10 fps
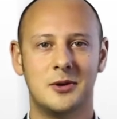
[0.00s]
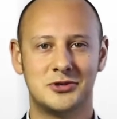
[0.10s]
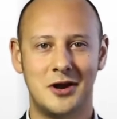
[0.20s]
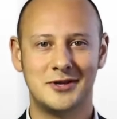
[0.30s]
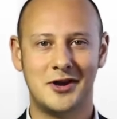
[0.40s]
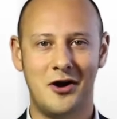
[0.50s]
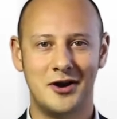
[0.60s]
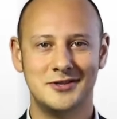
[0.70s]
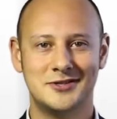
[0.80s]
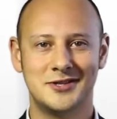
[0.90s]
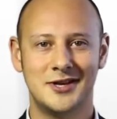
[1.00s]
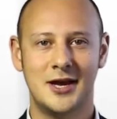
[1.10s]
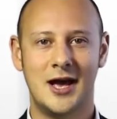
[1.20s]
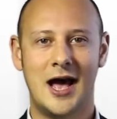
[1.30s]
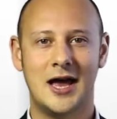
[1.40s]
it was only guys,
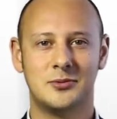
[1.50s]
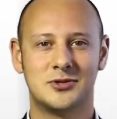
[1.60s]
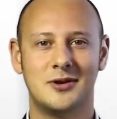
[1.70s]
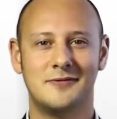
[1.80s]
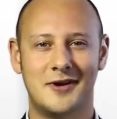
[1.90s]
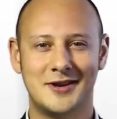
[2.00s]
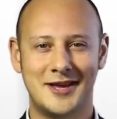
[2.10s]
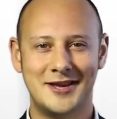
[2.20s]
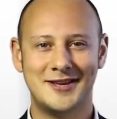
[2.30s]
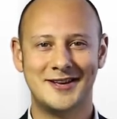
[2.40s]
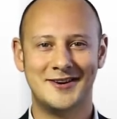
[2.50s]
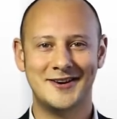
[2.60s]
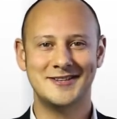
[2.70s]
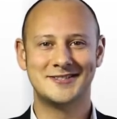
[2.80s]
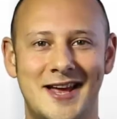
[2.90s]
and it was only very geeky
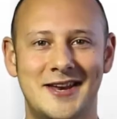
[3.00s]
guys.